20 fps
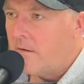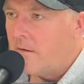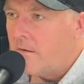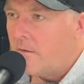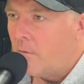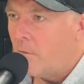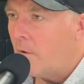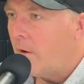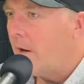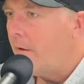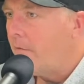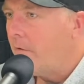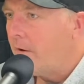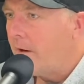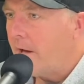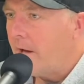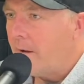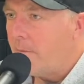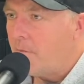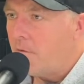whatever
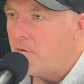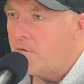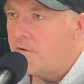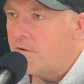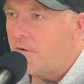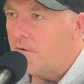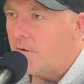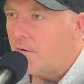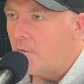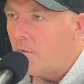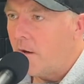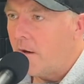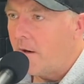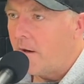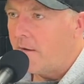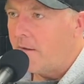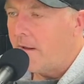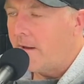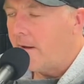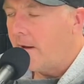game, who's doing what,
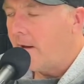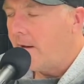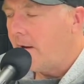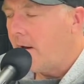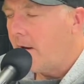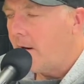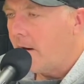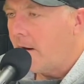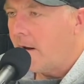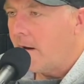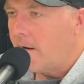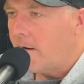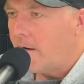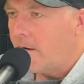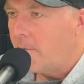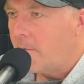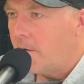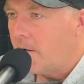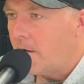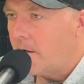I got an
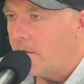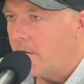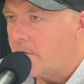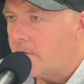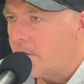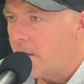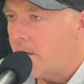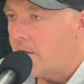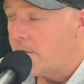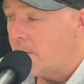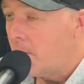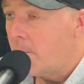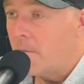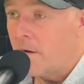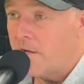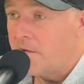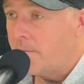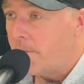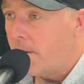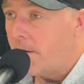idea, but like there's guys that are
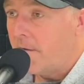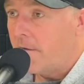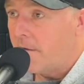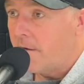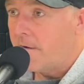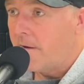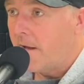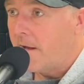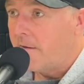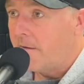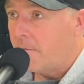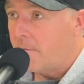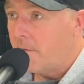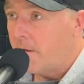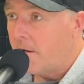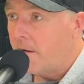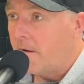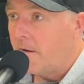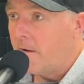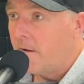much better at that than
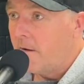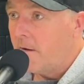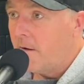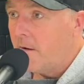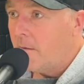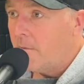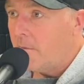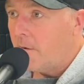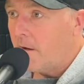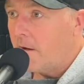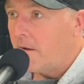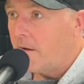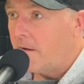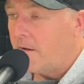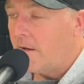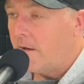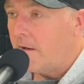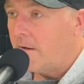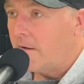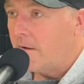me. But I could
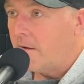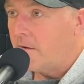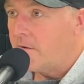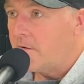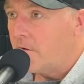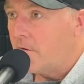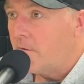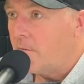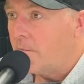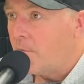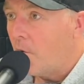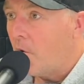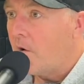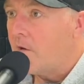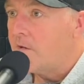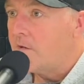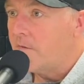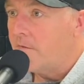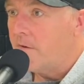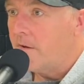take like certain
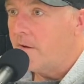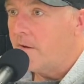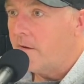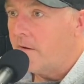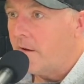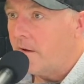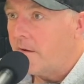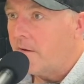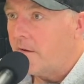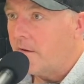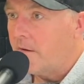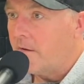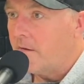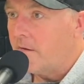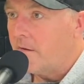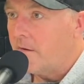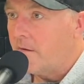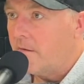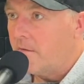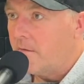points of it, like
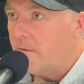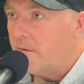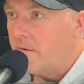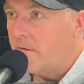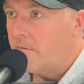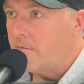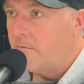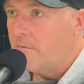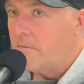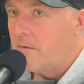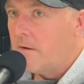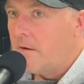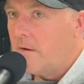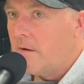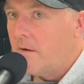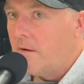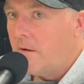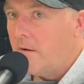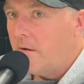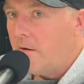the
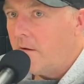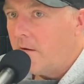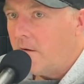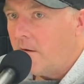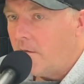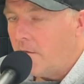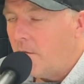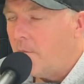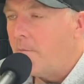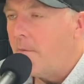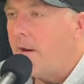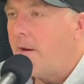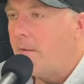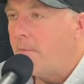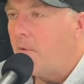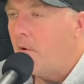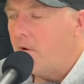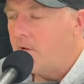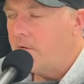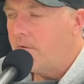many
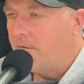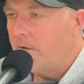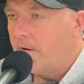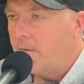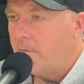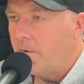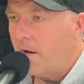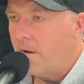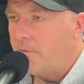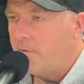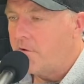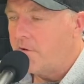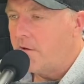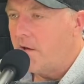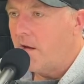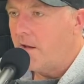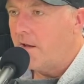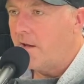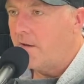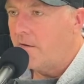points of it, but I'm just
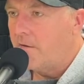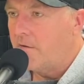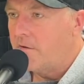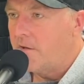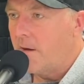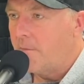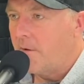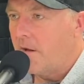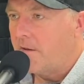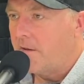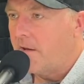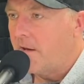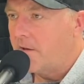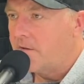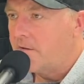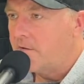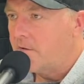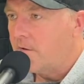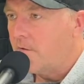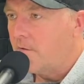not like I'm not the
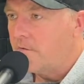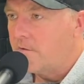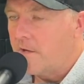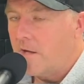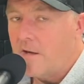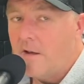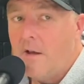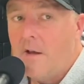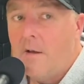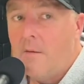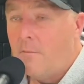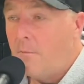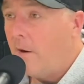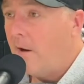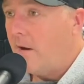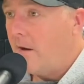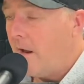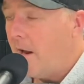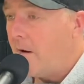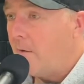X's and O's guy.
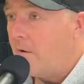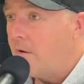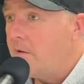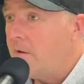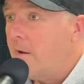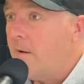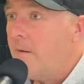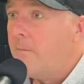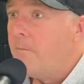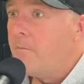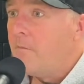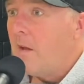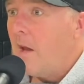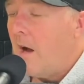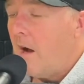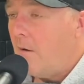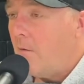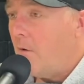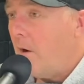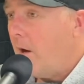But anyways,
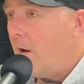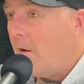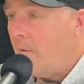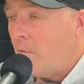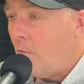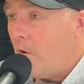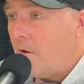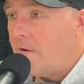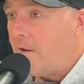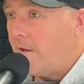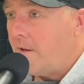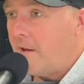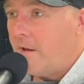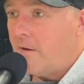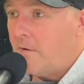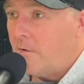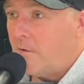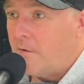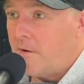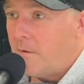one thing that I
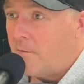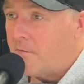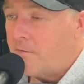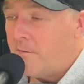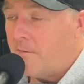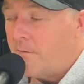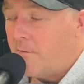learned that was